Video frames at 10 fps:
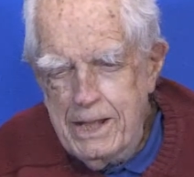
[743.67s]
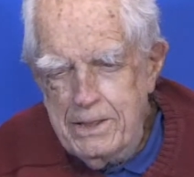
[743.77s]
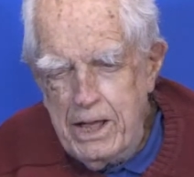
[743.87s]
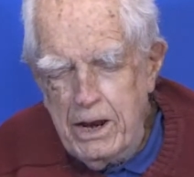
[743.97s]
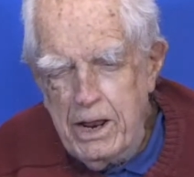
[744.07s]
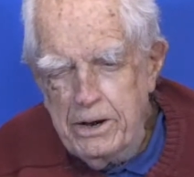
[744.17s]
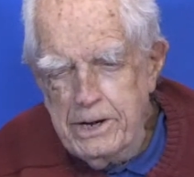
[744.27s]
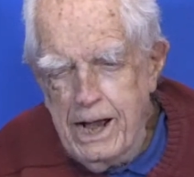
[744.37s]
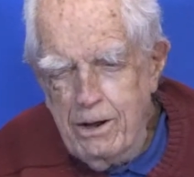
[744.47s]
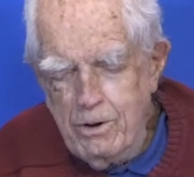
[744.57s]
That honor
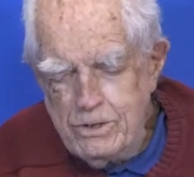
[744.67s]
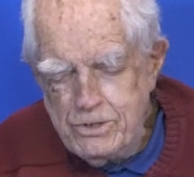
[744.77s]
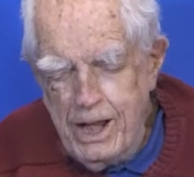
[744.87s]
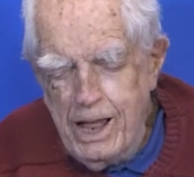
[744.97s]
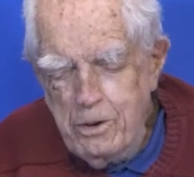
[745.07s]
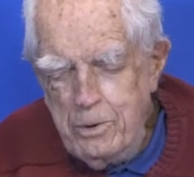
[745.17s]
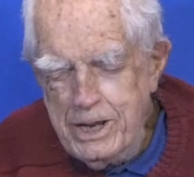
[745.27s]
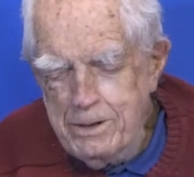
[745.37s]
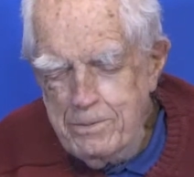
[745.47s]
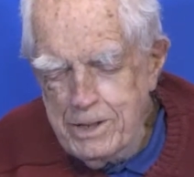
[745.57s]
now goes to
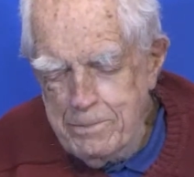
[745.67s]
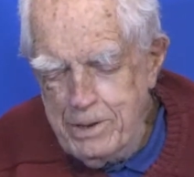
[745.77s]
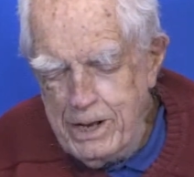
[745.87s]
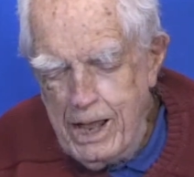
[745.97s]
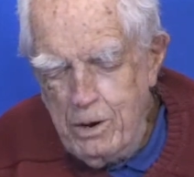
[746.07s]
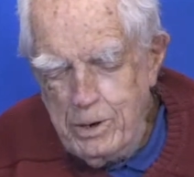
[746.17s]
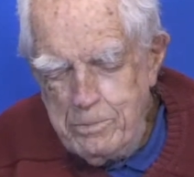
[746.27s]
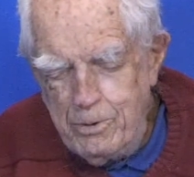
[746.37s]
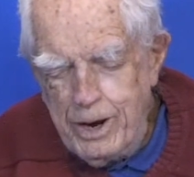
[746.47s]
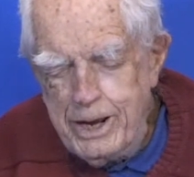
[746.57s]
Halloween with that big Halloween
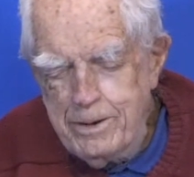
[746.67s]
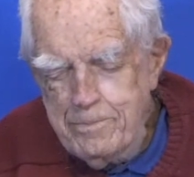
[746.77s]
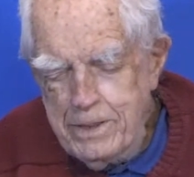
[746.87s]
parade.